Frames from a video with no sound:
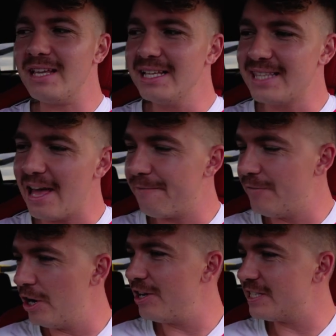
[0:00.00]
It's that
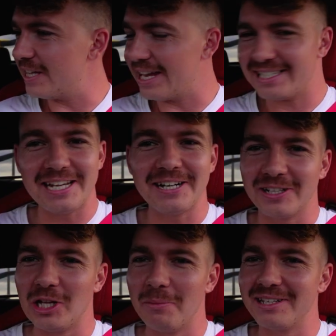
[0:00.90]
first like 10
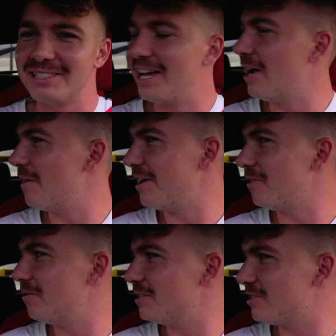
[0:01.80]
kilometers an hour that
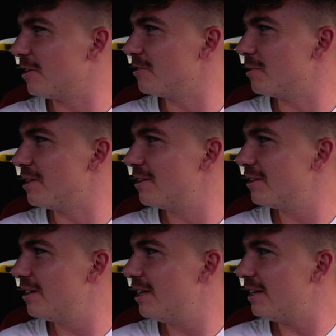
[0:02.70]
it struggles with.
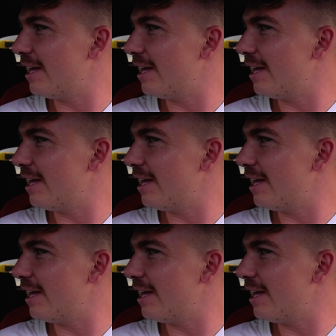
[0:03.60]
Mm.